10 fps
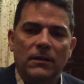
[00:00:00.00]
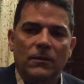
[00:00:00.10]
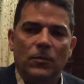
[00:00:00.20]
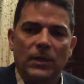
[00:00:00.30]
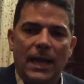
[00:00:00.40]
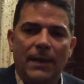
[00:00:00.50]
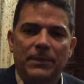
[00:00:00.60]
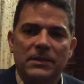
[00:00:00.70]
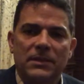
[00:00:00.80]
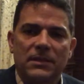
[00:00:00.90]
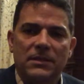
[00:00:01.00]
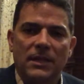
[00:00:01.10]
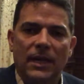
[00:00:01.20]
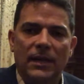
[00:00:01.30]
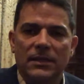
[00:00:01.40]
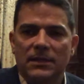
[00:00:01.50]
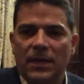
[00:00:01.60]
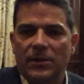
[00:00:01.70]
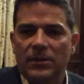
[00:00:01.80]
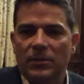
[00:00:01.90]
What happens inside is
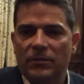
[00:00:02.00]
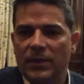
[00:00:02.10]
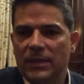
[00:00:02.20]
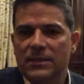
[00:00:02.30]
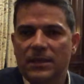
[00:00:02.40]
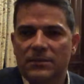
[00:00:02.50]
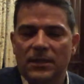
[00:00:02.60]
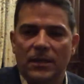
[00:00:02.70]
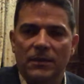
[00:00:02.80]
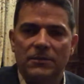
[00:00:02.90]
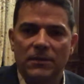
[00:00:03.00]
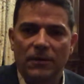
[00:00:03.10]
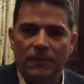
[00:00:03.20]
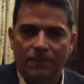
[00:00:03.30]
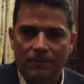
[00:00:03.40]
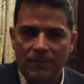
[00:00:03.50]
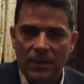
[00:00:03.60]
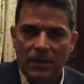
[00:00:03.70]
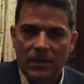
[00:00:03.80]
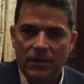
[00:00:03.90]
how it reflects outside. So
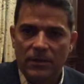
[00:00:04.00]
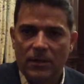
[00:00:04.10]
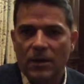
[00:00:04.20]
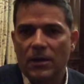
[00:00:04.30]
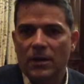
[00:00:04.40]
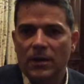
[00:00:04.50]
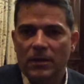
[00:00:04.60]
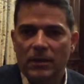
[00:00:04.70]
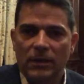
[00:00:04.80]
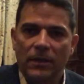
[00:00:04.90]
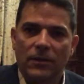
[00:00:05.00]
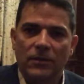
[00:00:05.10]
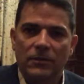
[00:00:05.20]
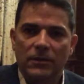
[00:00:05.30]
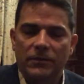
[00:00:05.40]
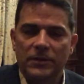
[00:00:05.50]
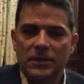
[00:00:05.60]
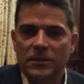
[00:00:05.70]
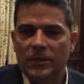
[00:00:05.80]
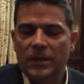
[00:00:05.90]
your car, if it's a
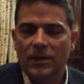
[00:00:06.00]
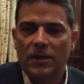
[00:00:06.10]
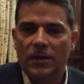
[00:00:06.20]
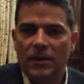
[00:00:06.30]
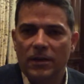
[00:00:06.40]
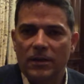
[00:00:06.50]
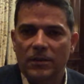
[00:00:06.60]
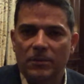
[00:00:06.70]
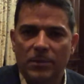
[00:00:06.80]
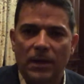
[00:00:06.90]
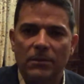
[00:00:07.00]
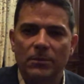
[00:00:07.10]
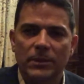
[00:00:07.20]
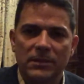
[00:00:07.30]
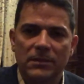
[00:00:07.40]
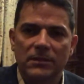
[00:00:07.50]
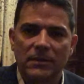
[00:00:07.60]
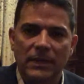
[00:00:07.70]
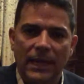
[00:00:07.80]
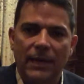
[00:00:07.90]
dirty car, you're probably
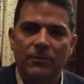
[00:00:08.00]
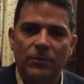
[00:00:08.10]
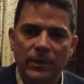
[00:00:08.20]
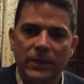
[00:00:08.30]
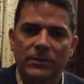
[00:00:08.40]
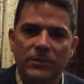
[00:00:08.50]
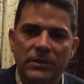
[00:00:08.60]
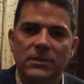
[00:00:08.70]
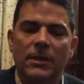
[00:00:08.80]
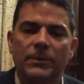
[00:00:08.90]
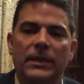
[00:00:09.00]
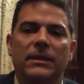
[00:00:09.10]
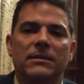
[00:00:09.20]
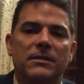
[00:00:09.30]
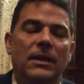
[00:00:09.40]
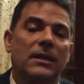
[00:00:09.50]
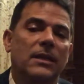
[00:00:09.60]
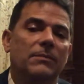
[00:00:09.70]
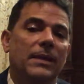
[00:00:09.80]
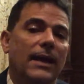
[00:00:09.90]
not really doing something inside to
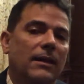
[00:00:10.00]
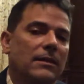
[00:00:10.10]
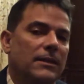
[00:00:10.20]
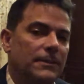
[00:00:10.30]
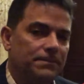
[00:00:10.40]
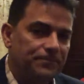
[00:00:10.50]
keep that clean.